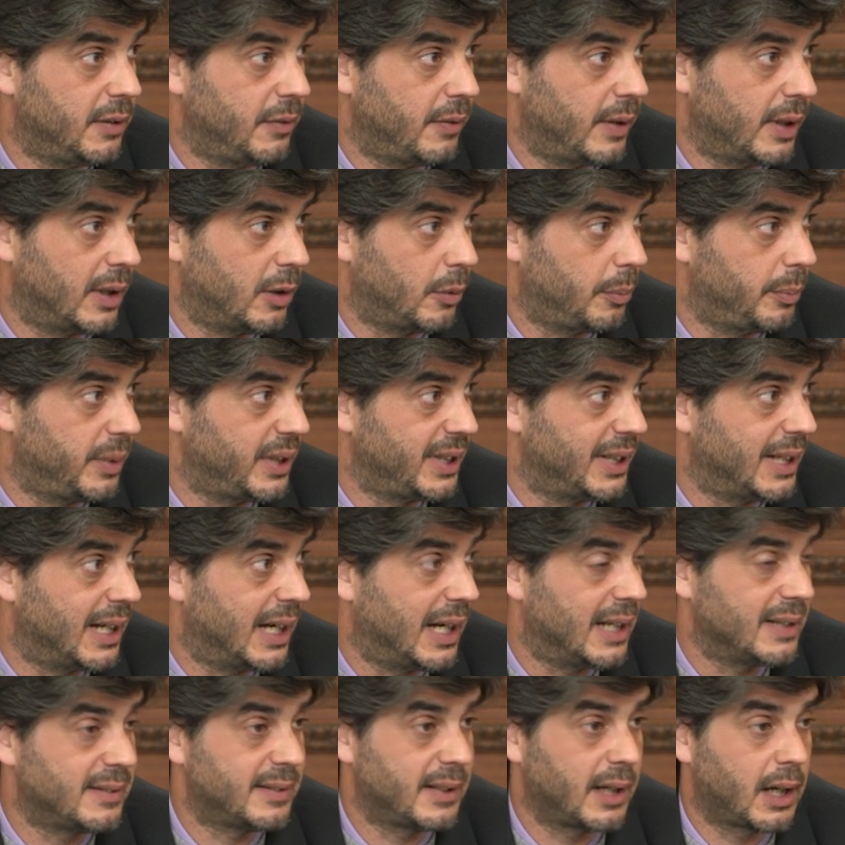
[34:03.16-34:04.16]
development
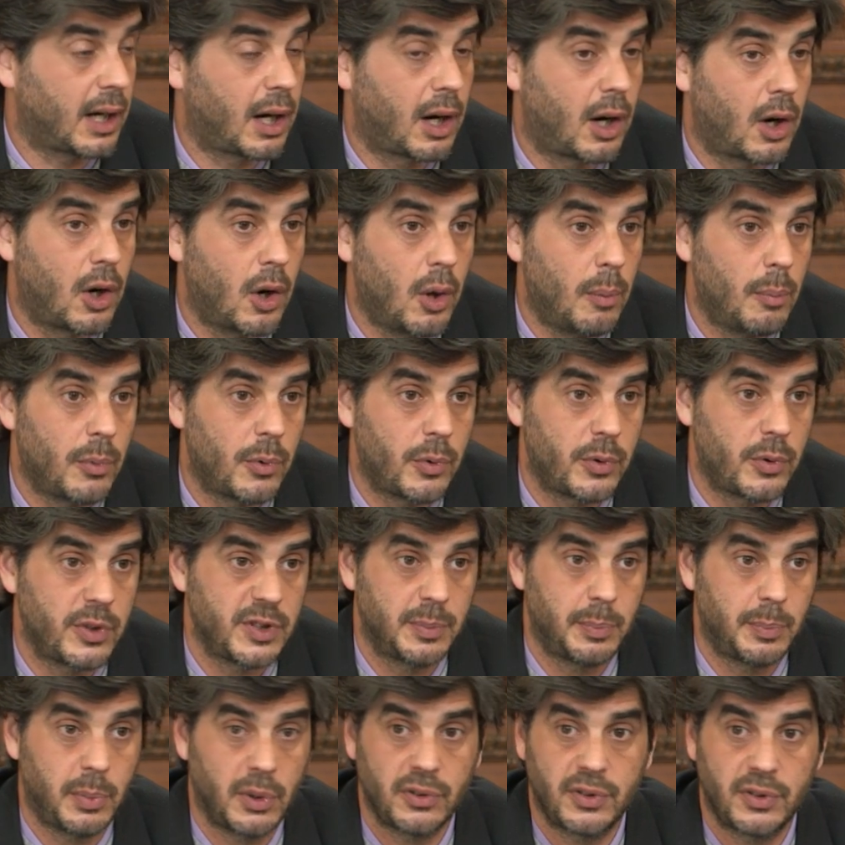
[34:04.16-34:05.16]
as a common
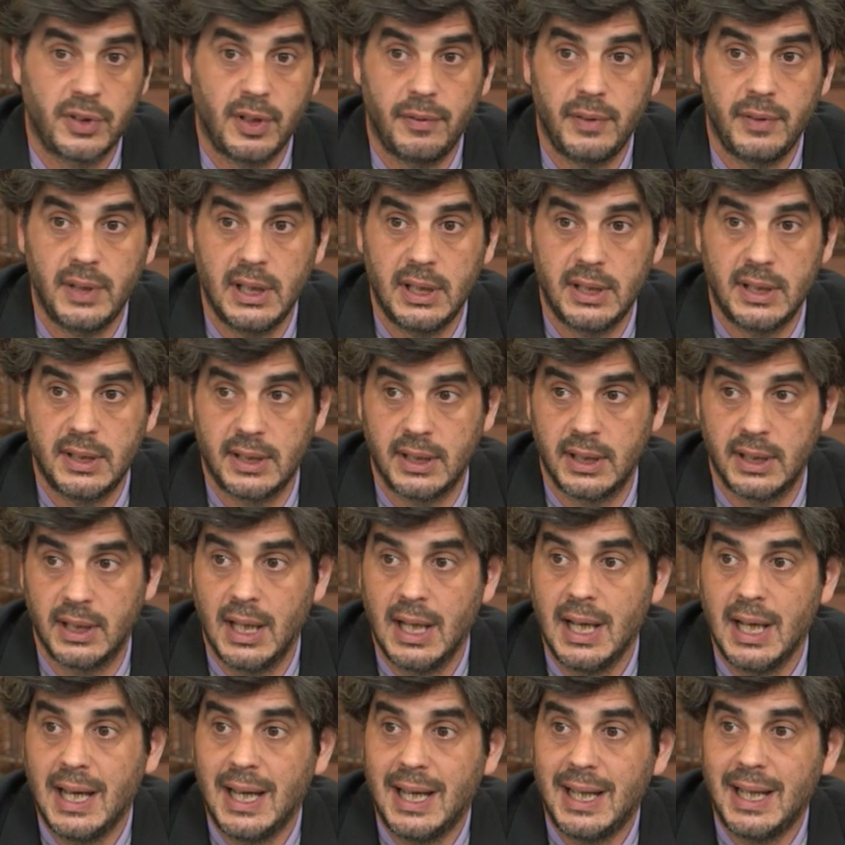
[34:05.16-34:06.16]
responsibility.
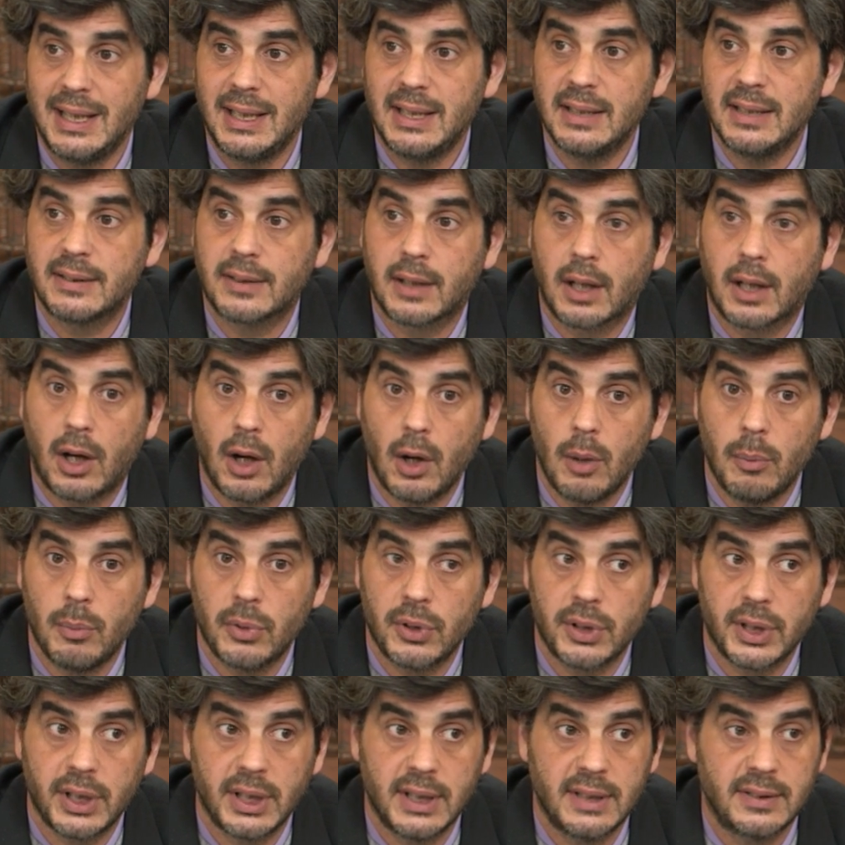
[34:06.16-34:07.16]
And this
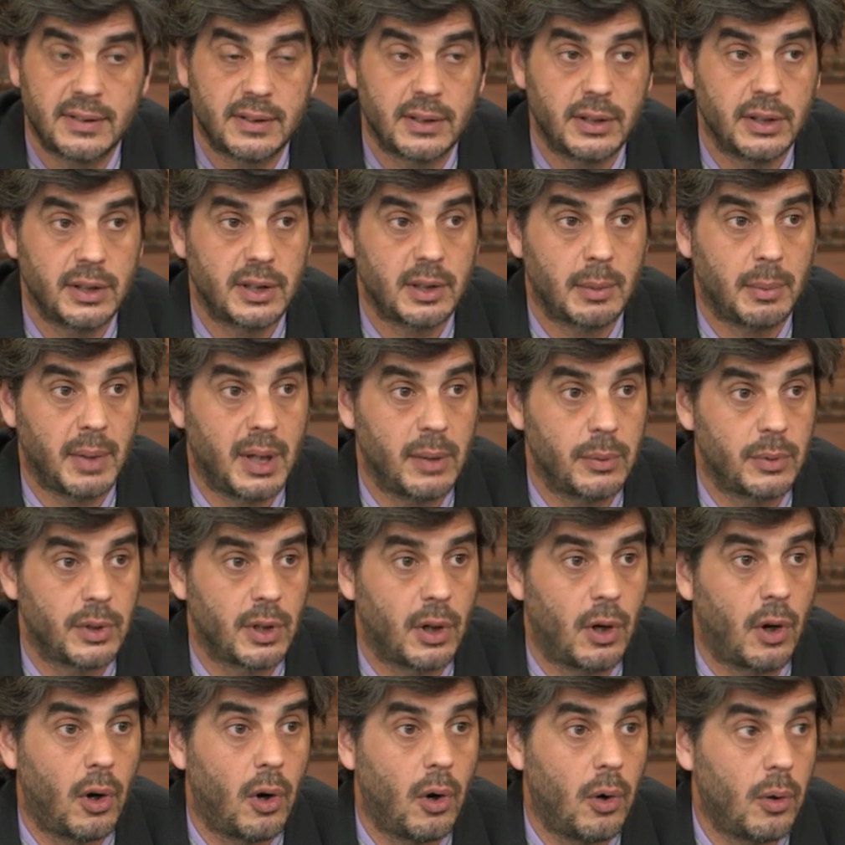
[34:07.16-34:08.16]
common is not about
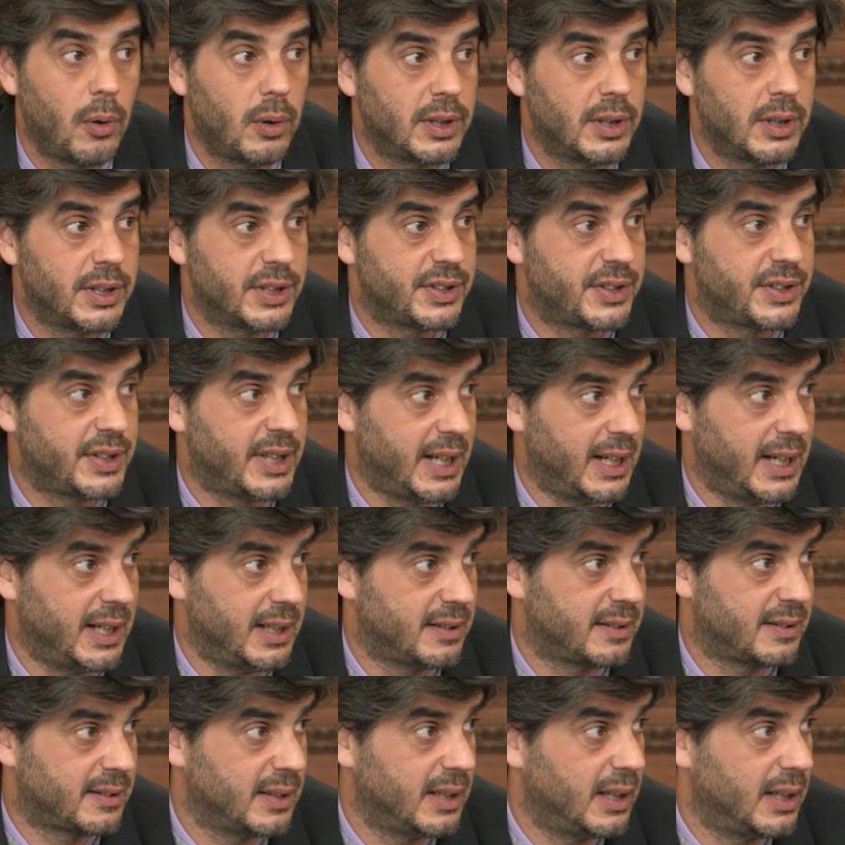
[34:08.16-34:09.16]
all the
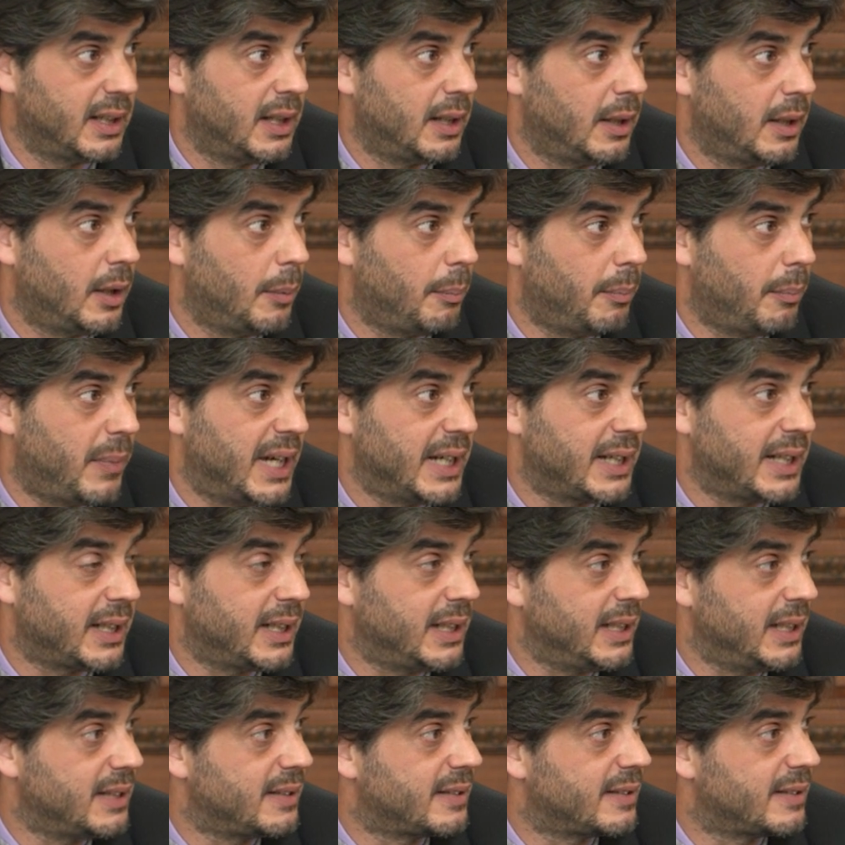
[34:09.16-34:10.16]
states,
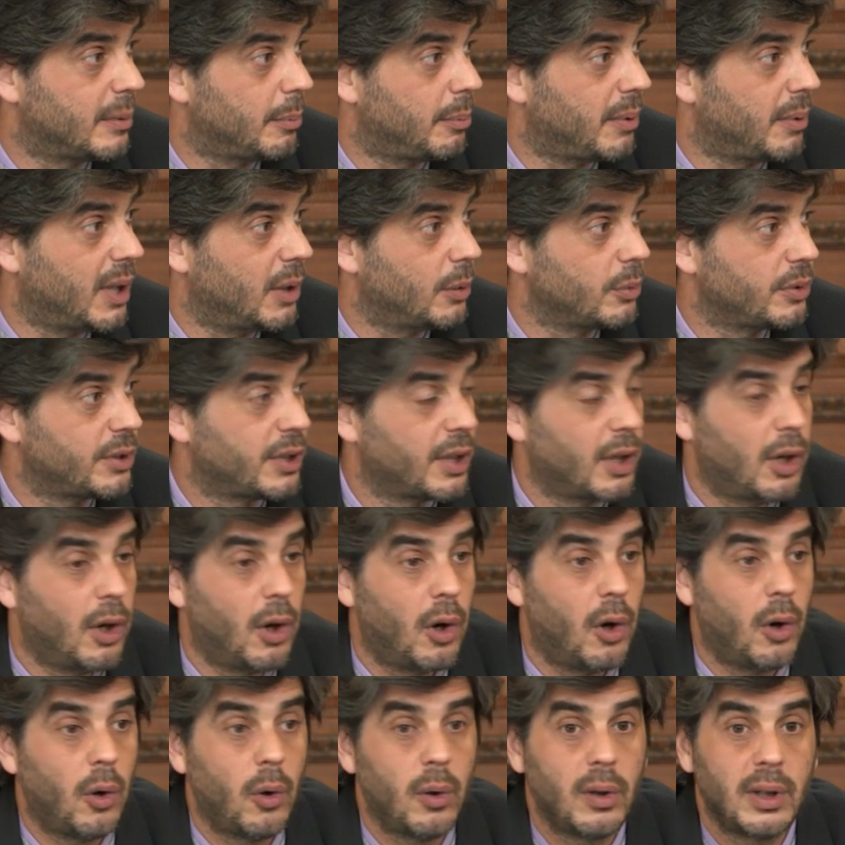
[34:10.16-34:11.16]
but it's about
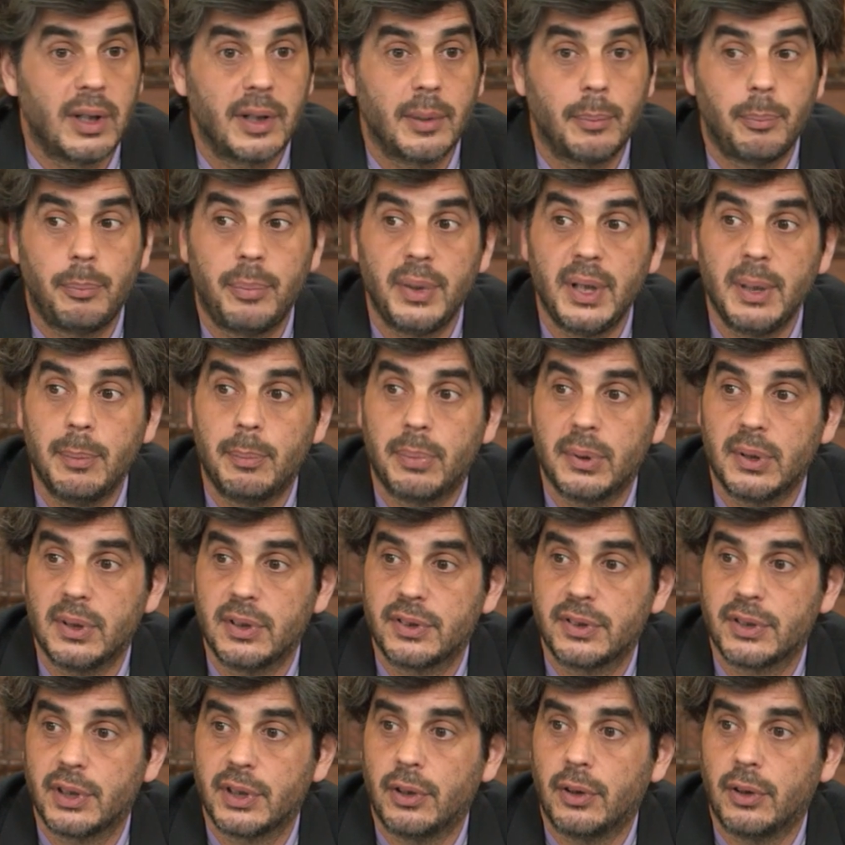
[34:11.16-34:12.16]
all the
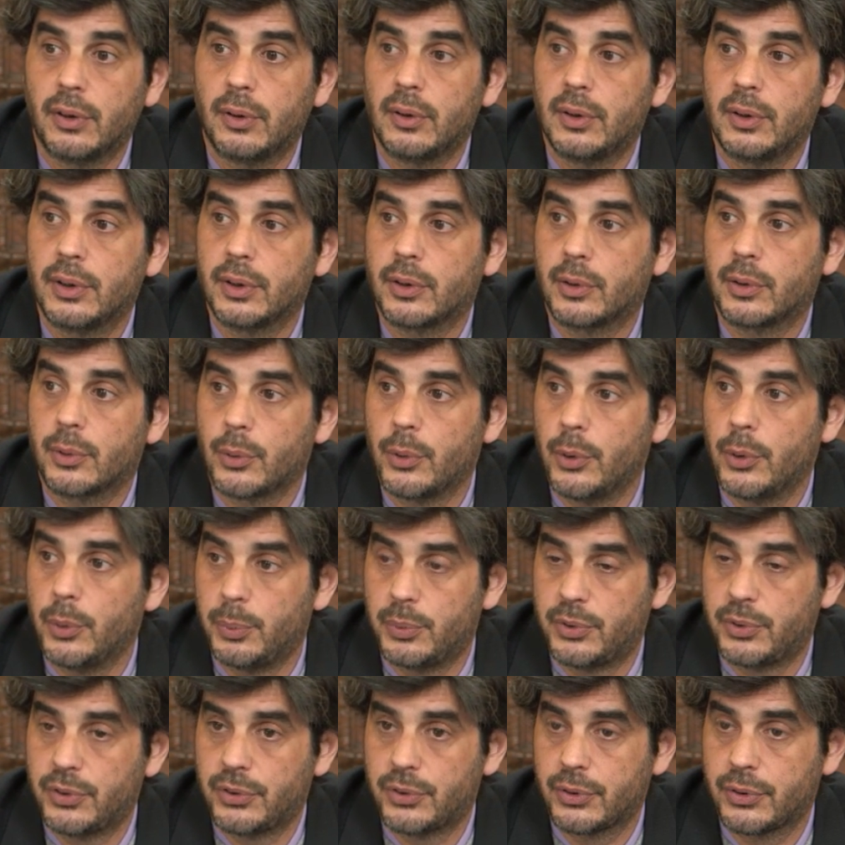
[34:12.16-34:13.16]
peoples, all the
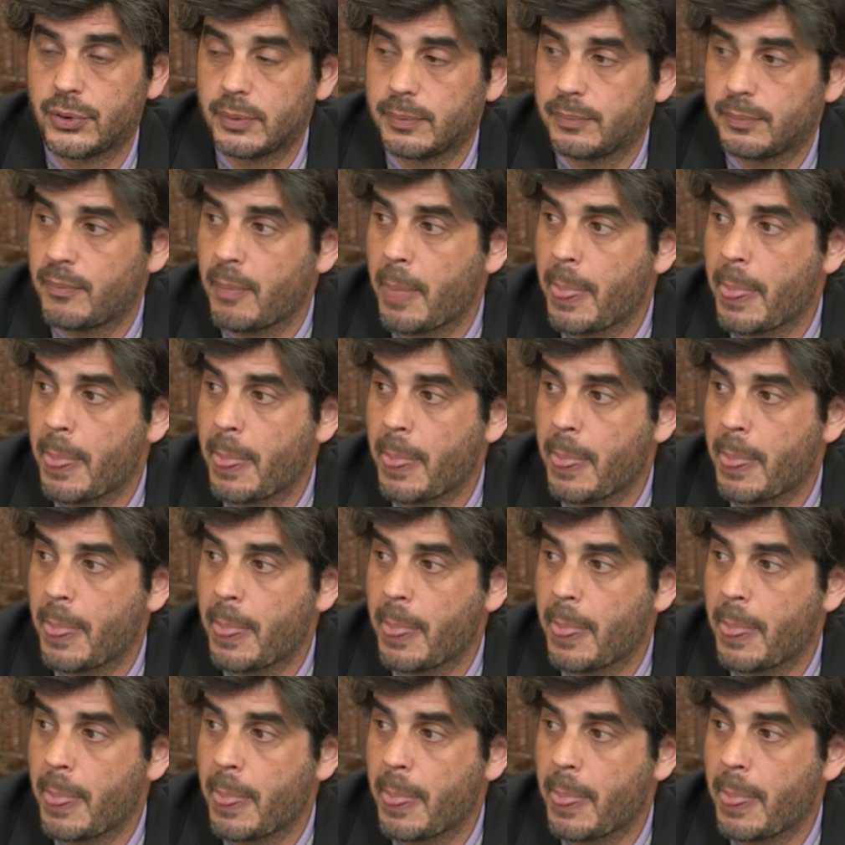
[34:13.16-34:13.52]
groups.